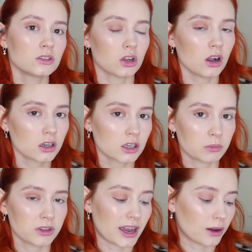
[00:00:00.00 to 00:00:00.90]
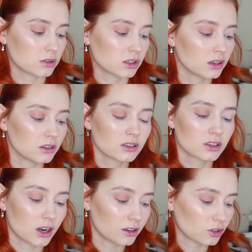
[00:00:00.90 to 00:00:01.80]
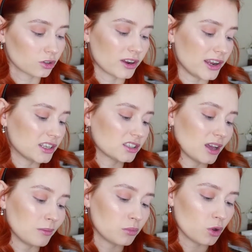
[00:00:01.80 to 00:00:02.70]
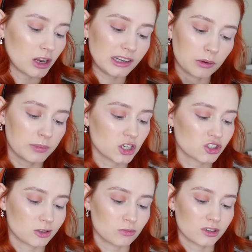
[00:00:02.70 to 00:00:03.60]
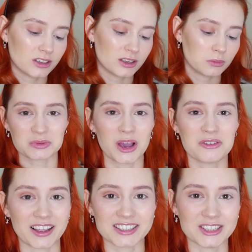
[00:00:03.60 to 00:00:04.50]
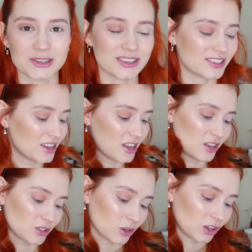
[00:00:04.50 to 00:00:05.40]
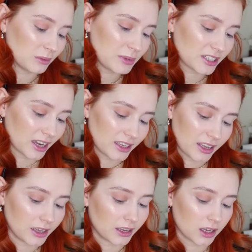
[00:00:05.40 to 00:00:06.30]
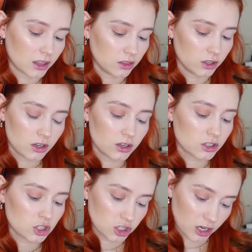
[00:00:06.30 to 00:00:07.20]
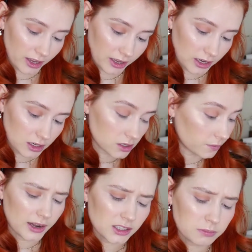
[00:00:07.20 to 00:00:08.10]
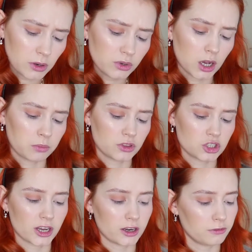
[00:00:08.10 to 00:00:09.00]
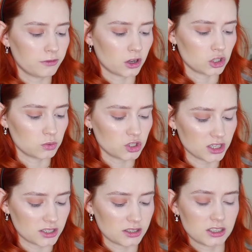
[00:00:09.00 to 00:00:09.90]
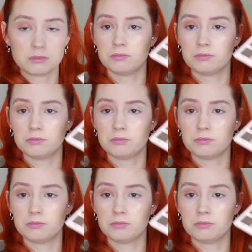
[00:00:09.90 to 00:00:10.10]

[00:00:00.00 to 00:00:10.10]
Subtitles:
darken up the outer, cut the crease and put a little bit of shimmer in it. That's what I fancy doing. So I'm going to be taking the shade, let's build it up with the shade Fudge, which is this